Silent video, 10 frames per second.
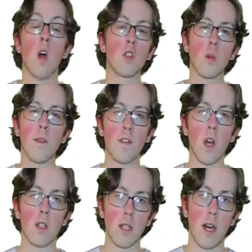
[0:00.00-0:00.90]
So we've
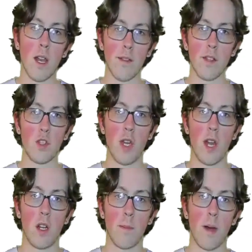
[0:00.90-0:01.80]
talked a lot on this
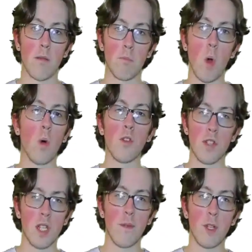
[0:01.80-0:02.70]
channel about older
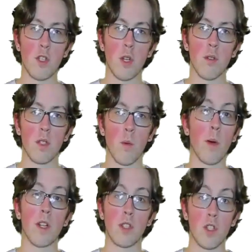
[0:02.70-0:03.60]
TV shows that we
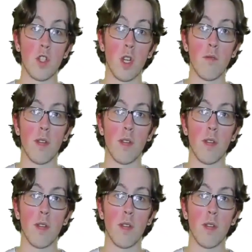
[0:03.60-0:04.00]
watched as children,